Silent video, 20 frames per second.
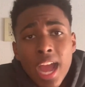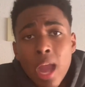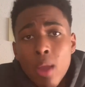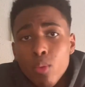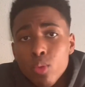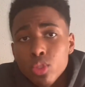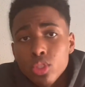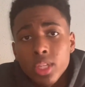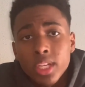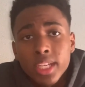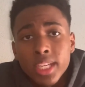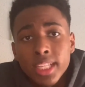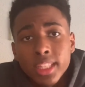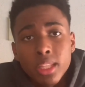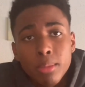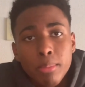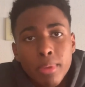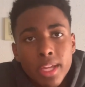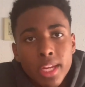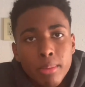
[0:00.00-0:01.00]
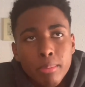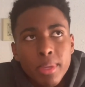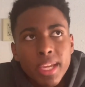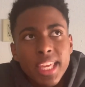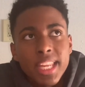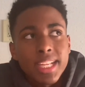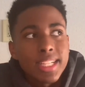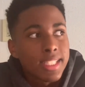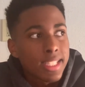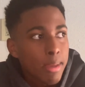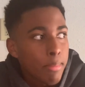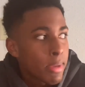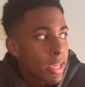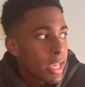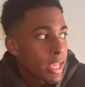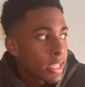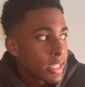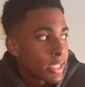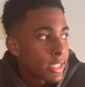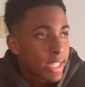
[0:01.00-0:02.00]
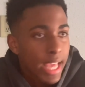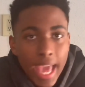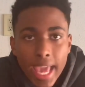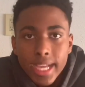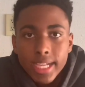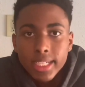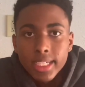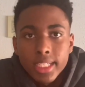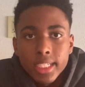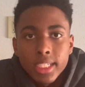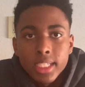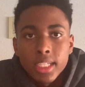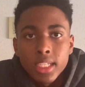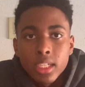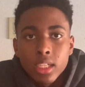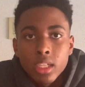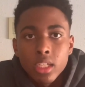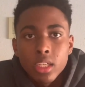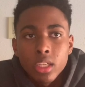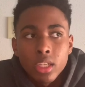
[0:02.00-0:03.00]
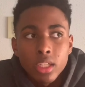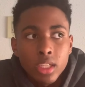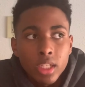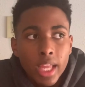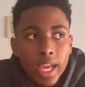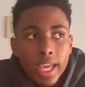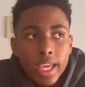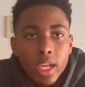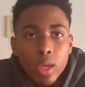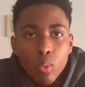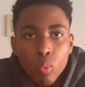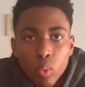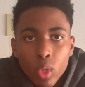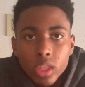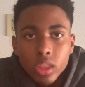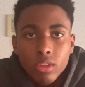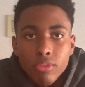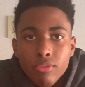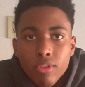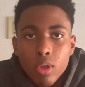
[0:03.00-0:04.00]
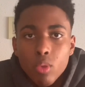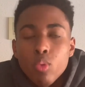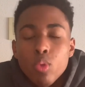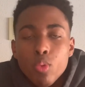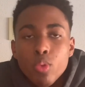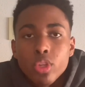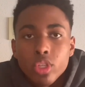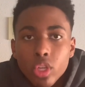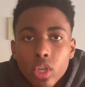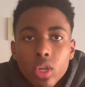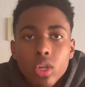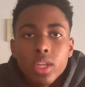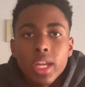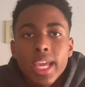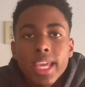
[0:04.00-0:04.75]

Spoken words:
how he was gonna get the money, but he didn't tell me exactly like what the fuck we were doing.